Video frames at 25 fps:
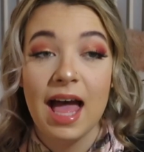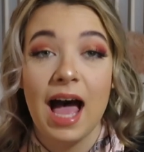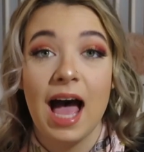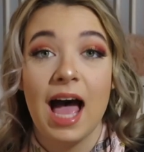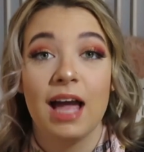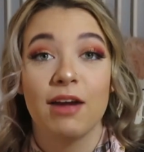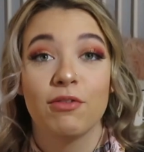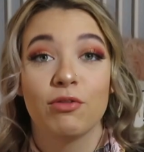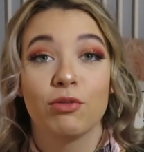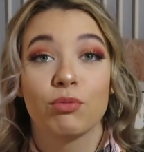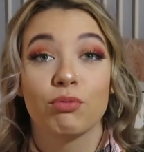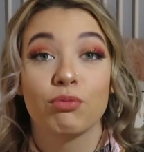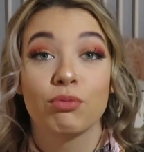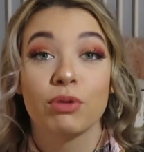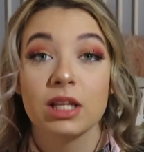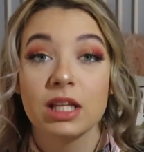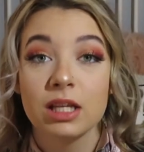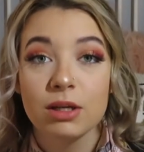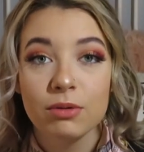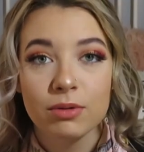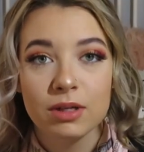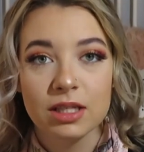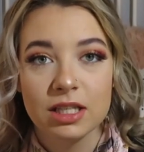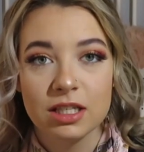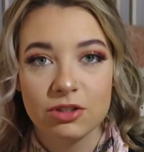I have
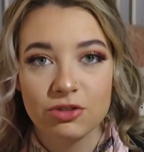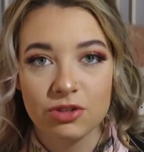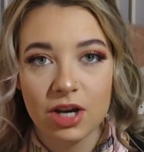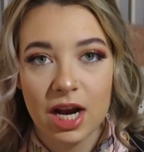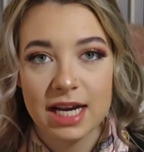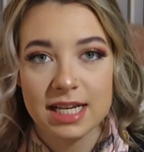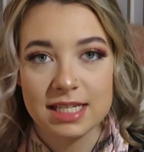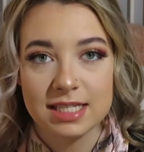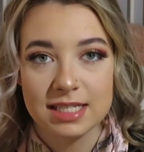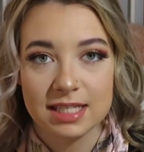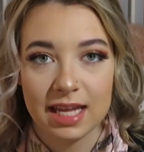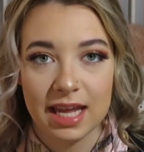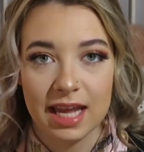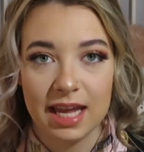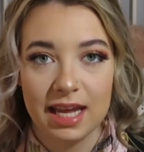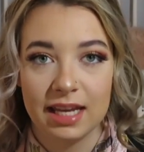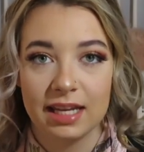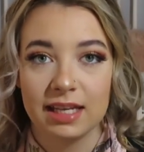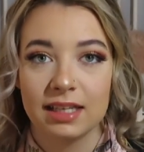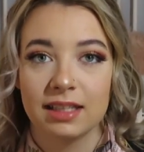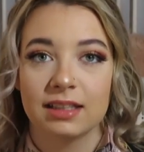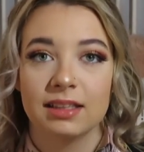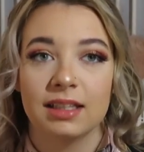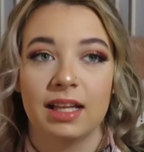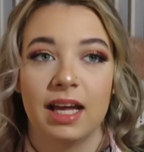really, really dry
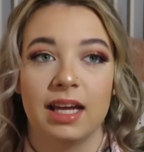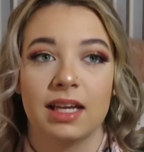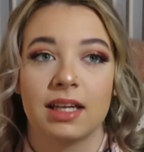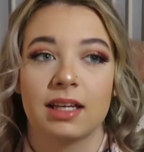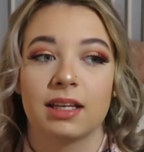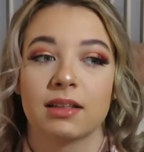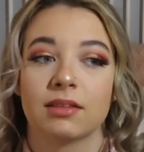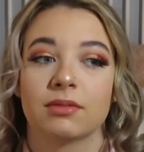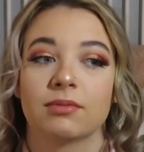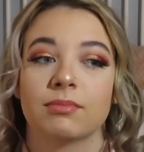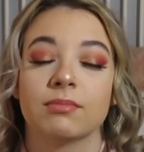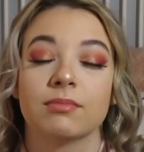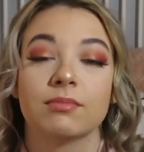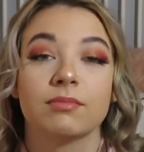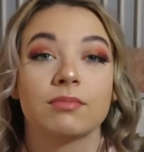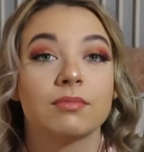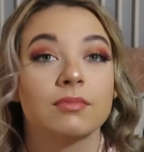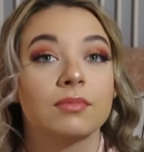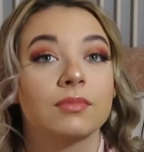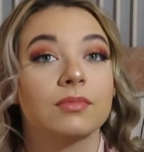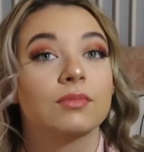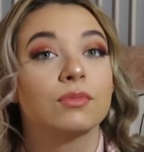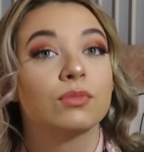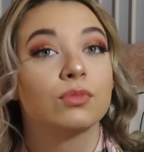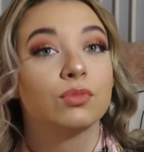skin, like
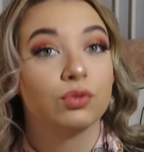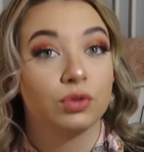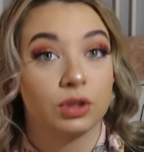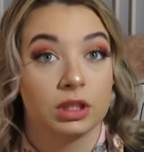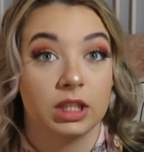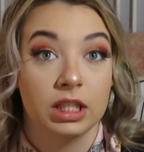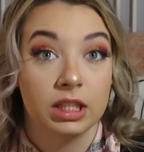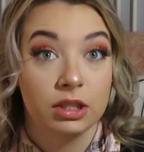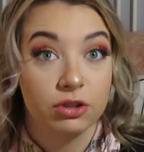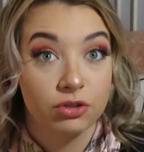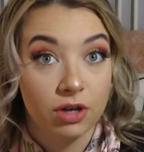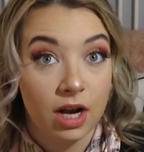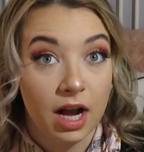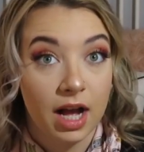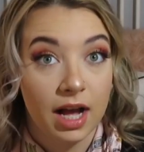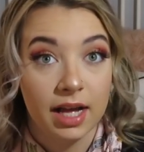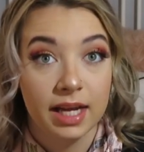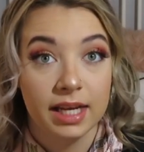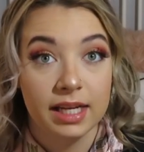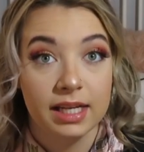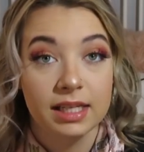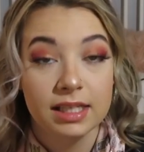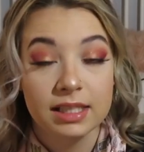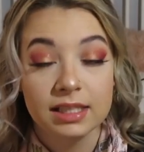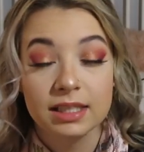really
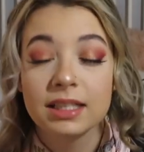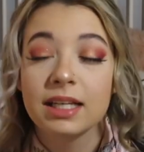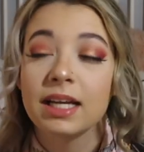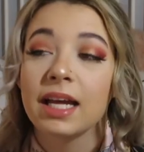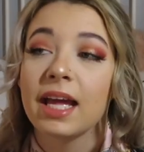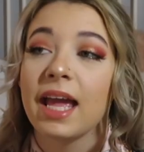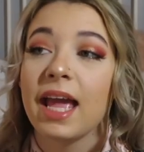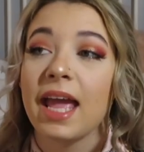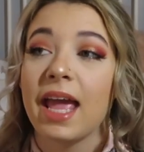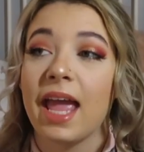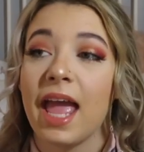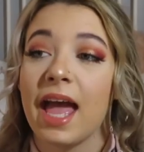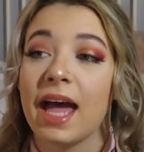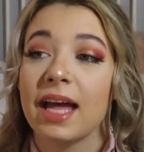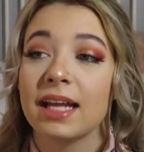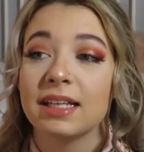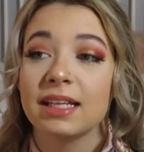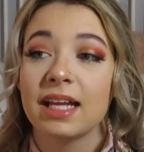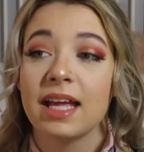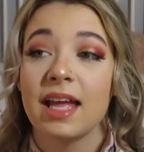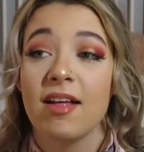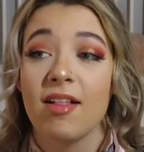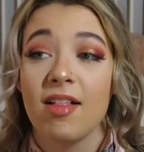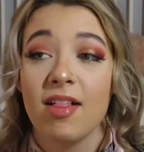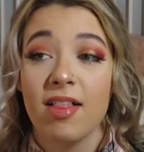dry.
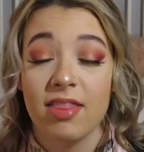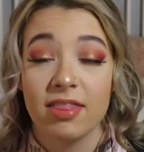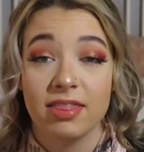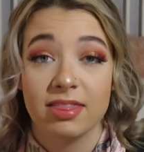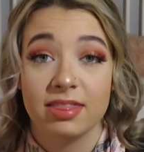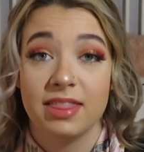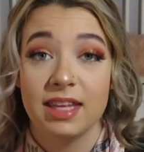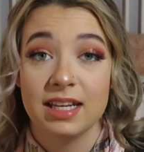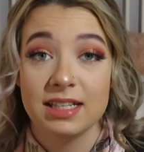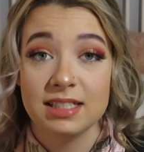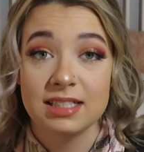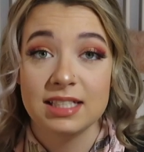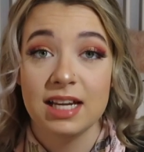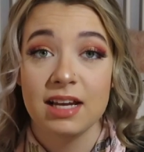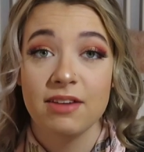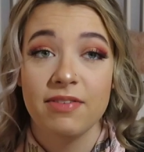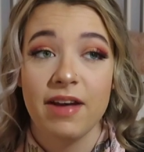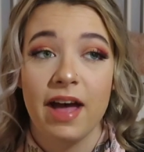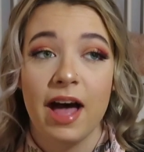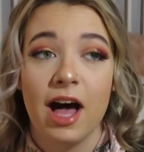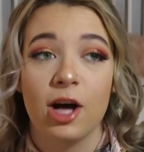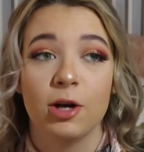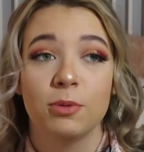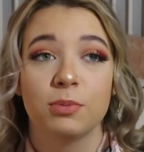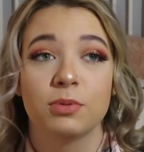And this stuff
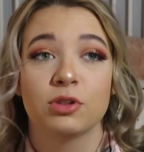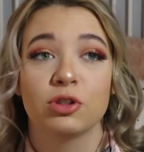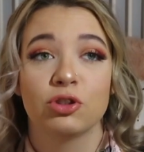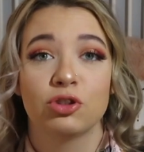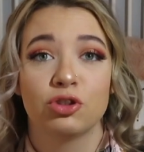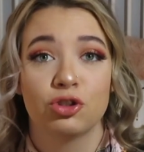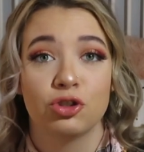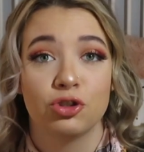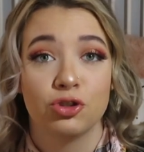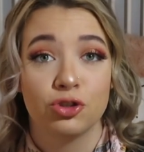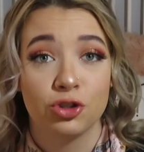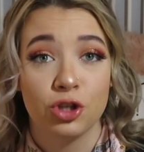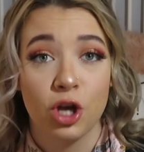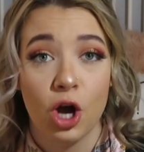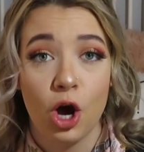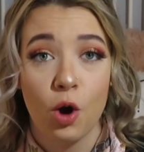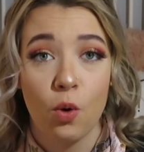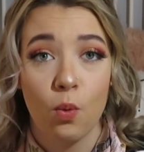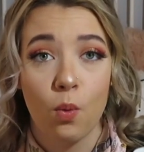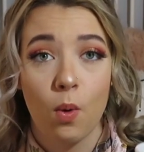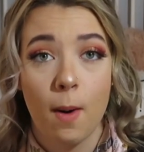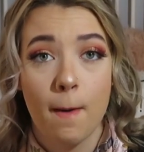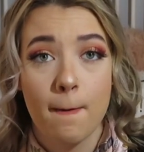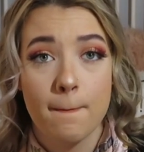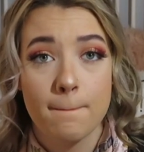helps
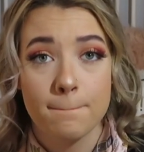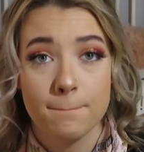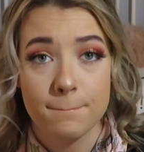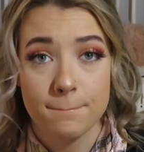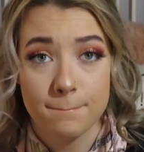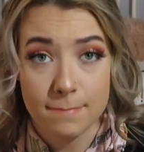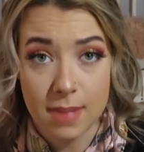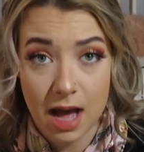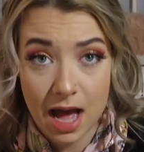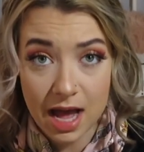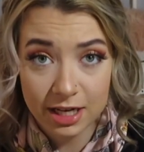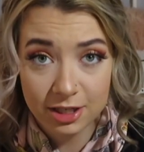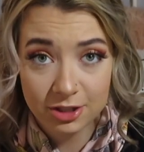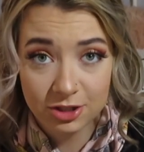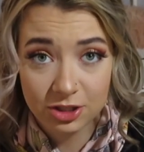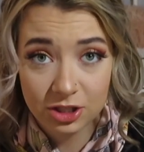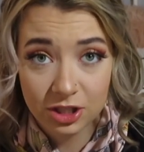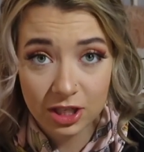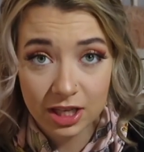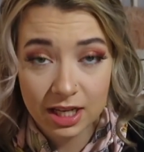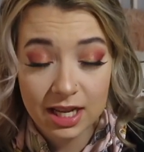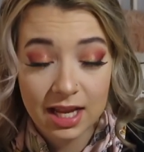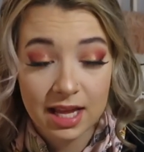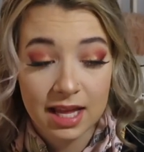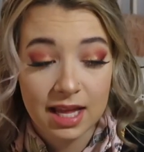so
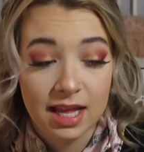much.